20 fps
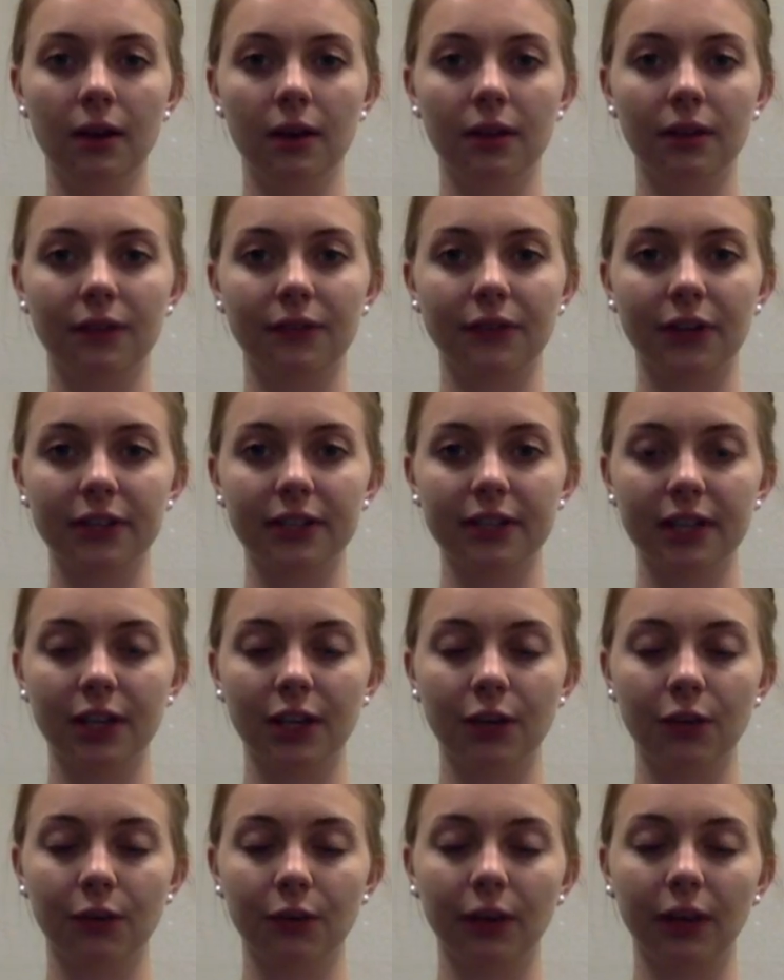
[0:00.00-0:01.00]
The first thing
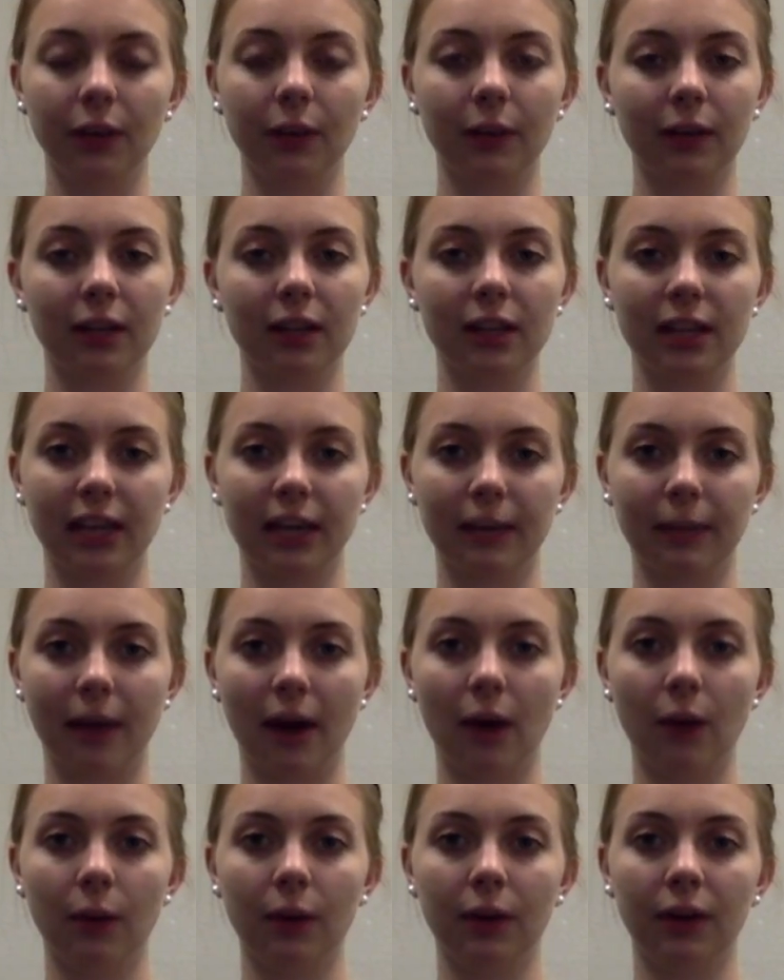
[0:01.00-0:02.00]
you really want to think
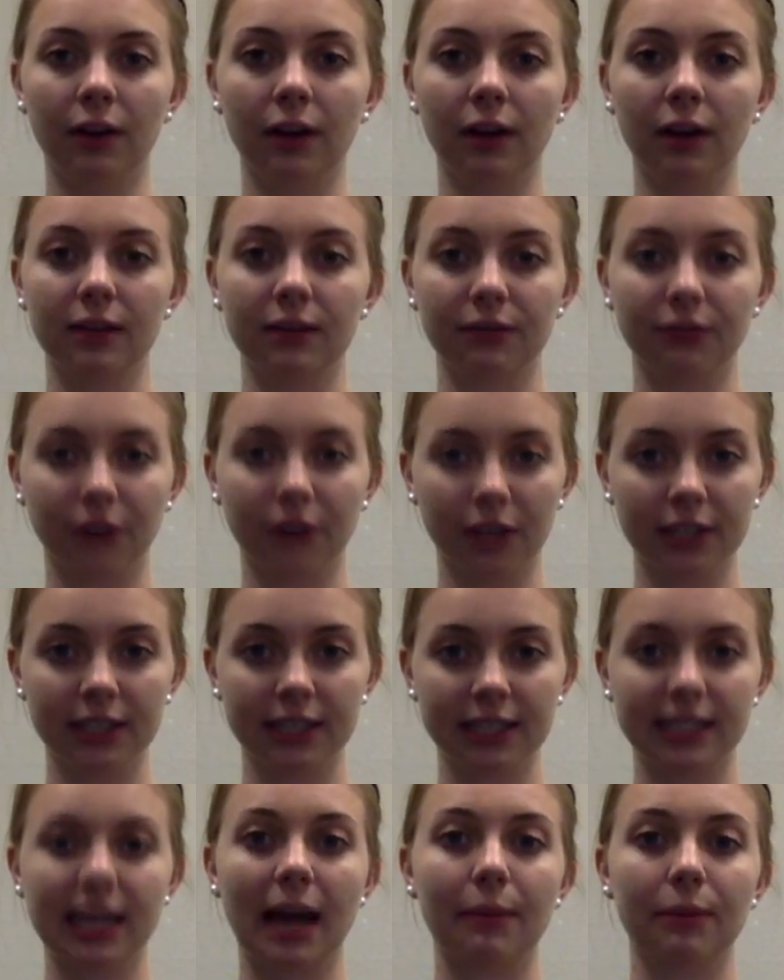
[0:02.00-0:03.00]
about when first
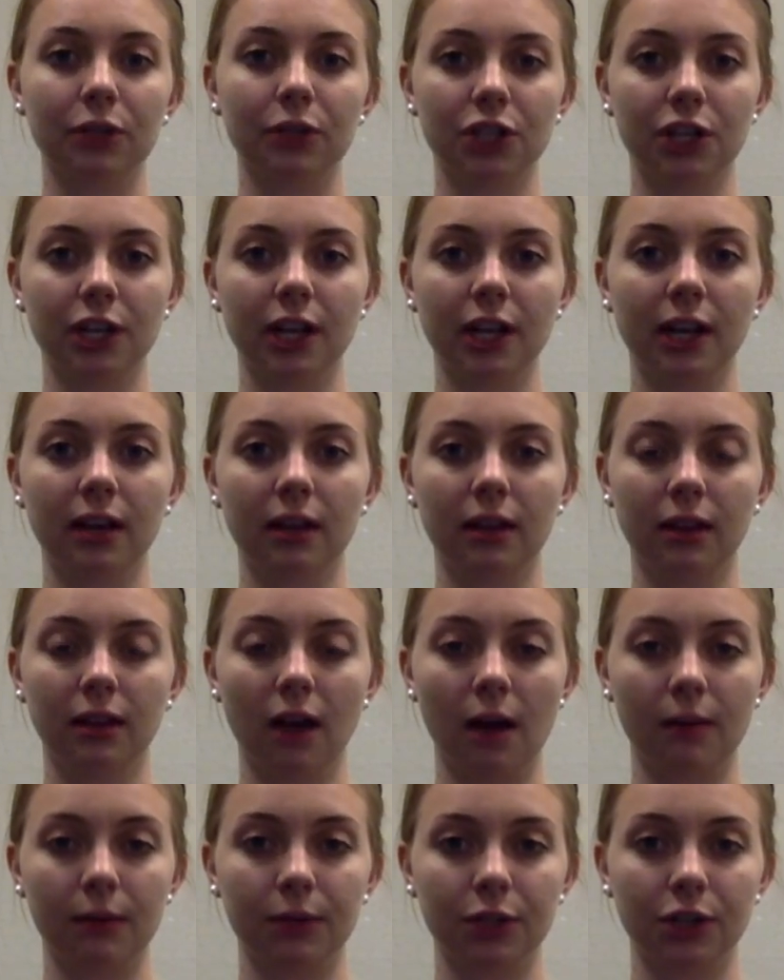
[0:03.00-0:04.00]
establishing the
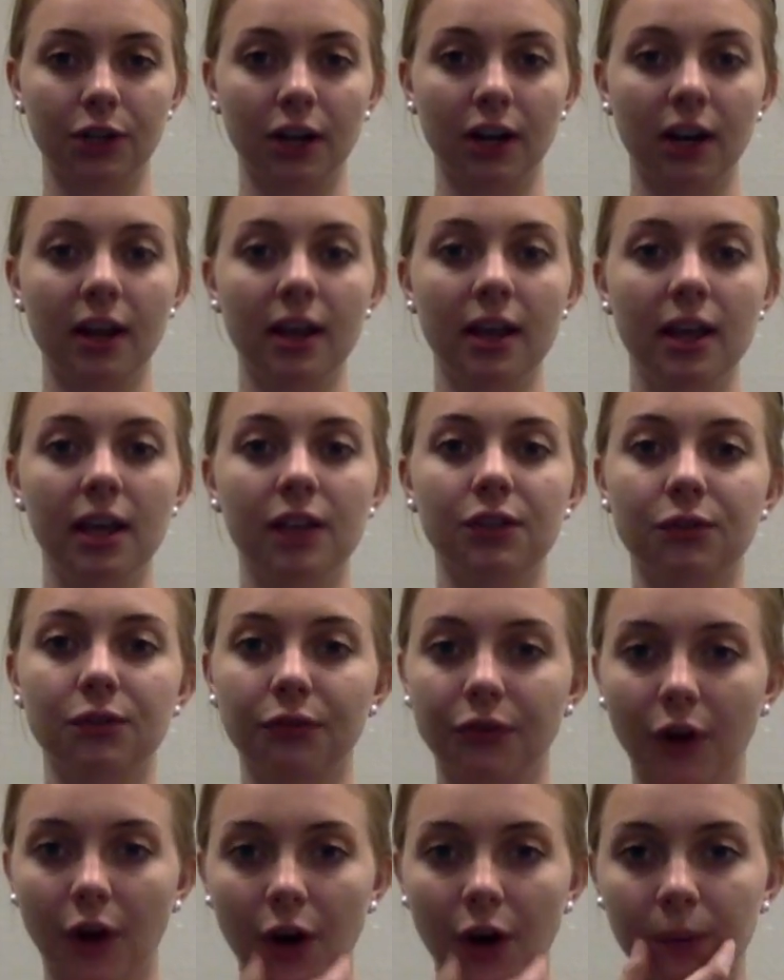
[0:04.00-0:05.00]
embouchure is
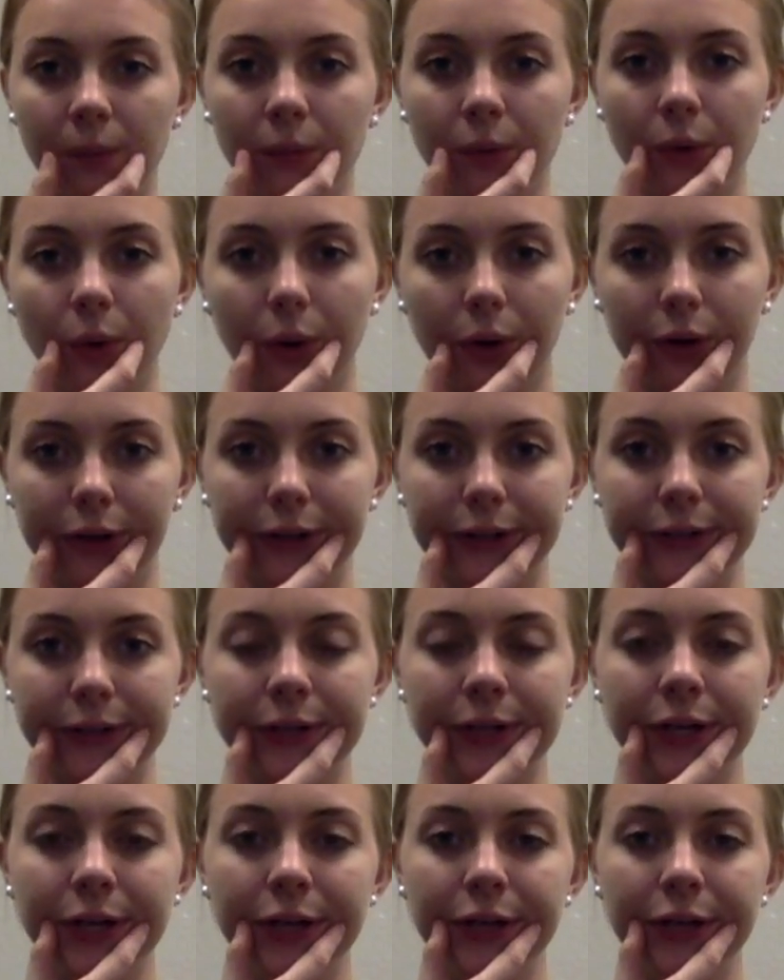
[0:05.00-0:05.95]
firm corners.